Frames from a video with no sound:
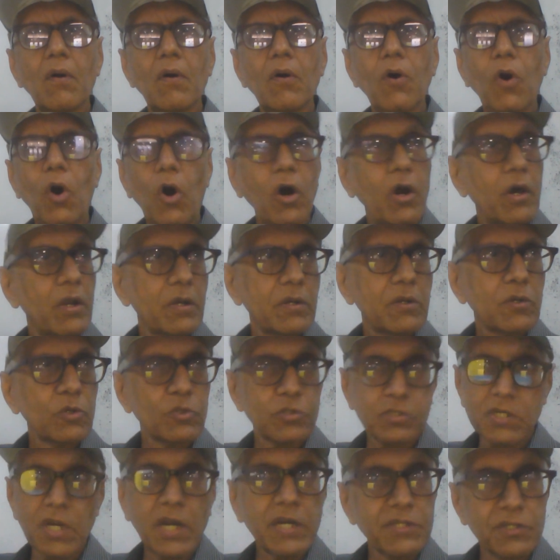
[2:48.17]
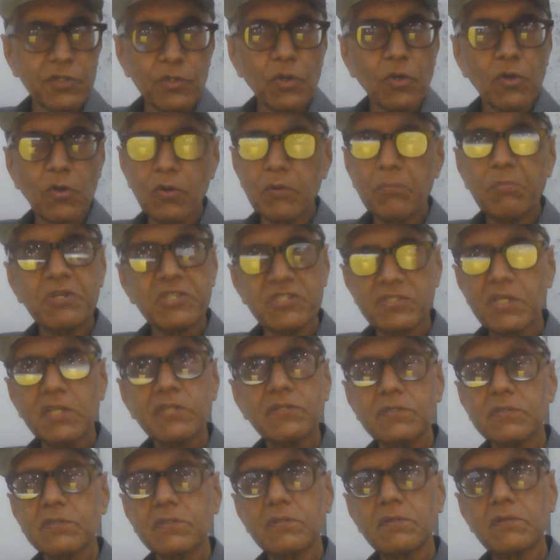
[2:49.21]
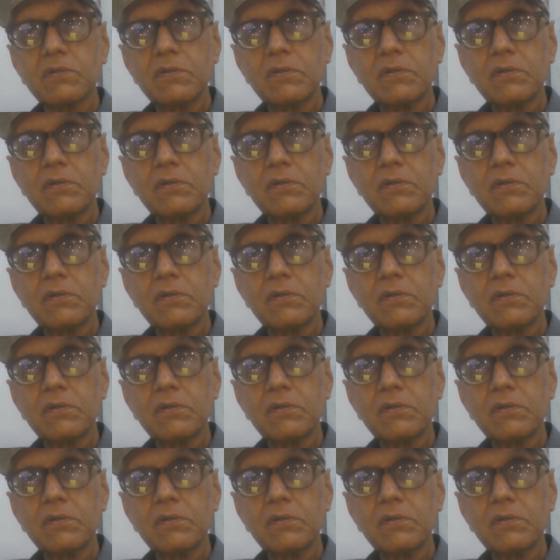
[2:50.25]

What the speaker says: or to start your own business.